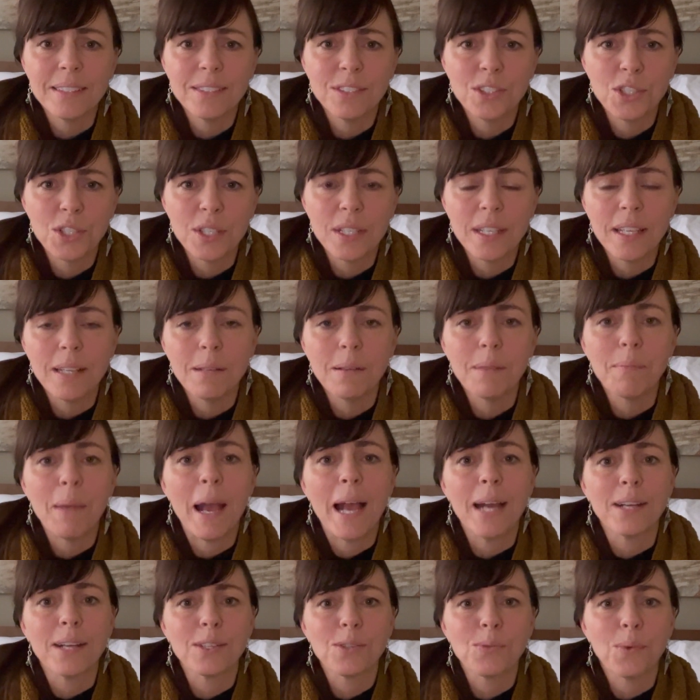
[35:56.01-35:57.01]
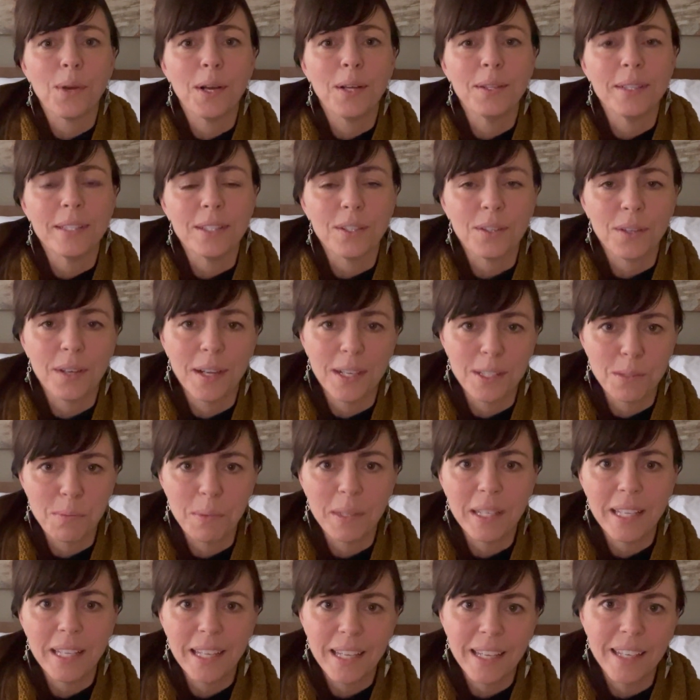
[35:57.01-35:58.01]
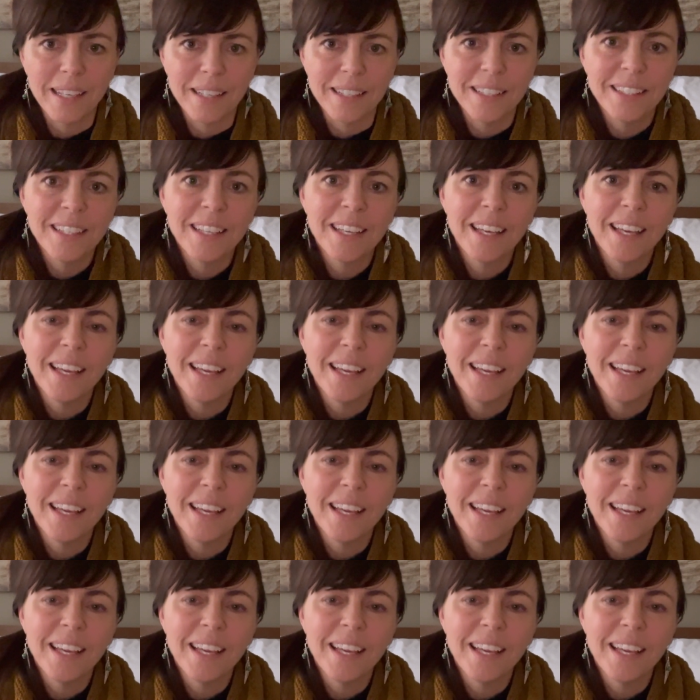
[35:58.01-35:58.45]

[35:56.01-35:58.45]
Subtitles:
Janine Maxwell and her husband Ian.